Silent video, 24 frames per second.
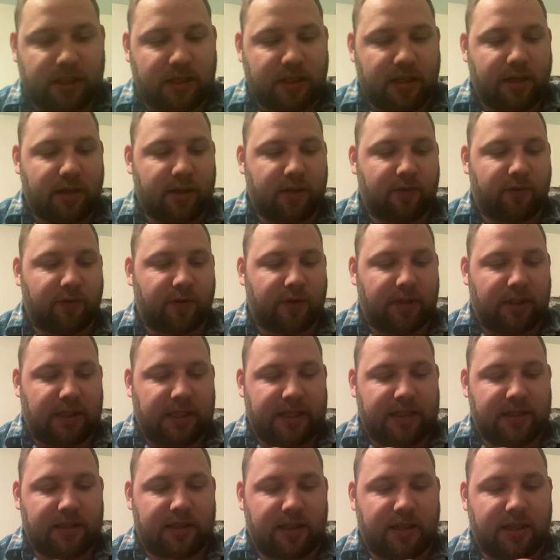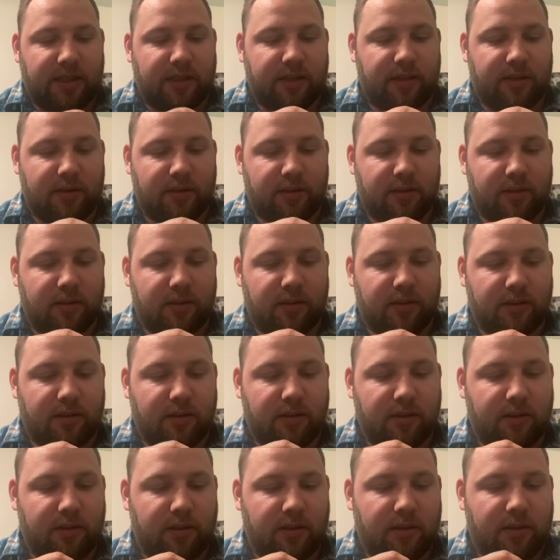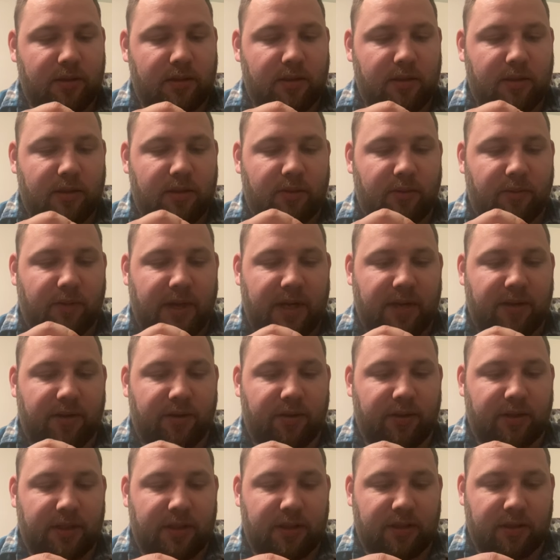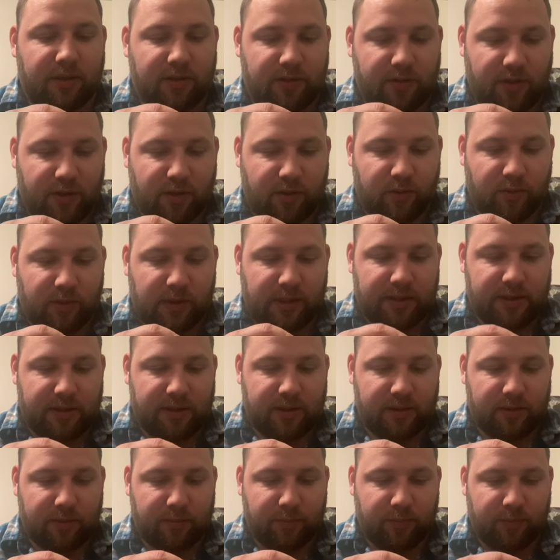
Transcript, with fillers: there for the line tie rather than the circle ones